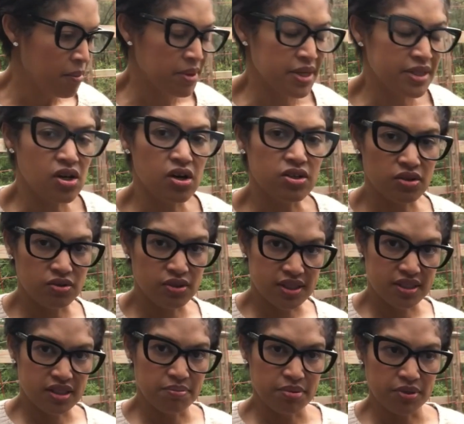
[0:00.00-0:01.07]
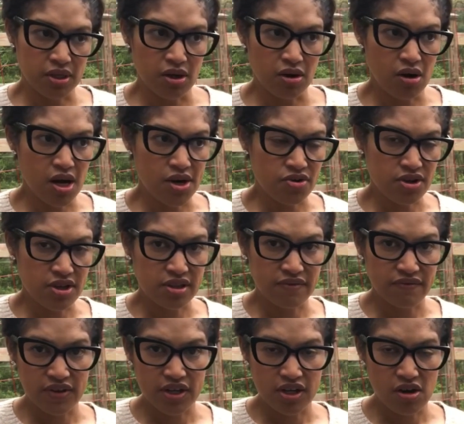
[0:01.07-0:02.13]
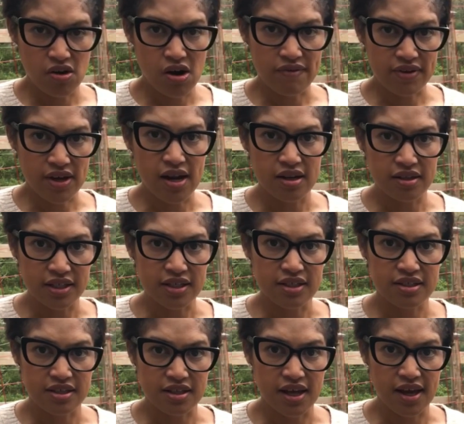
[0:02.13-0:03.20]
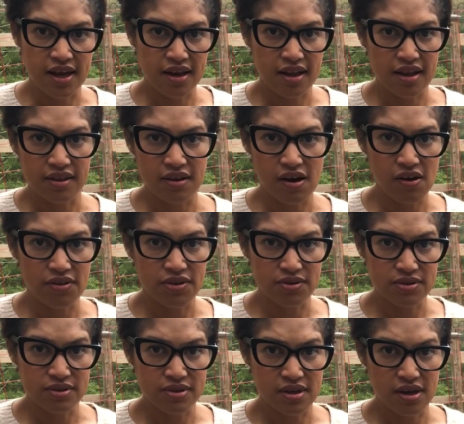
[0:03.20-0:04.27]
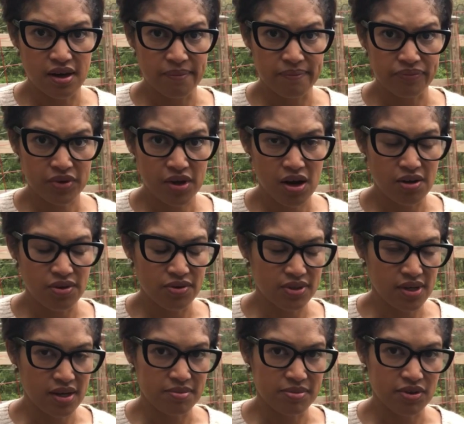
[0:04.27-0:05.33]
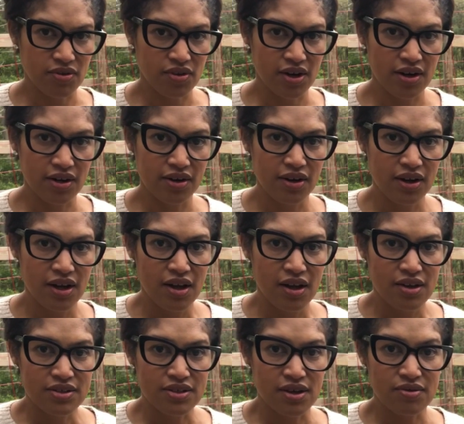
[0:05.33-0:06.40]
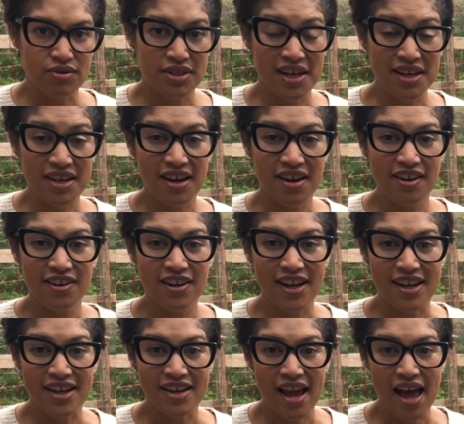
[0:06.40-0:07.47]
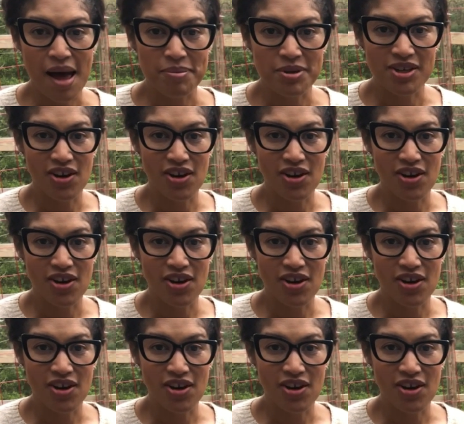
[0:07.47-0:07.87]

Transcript: but it's also listed below underneath the video. I've got a link to that and all those, um, all those items are there. So take care and happy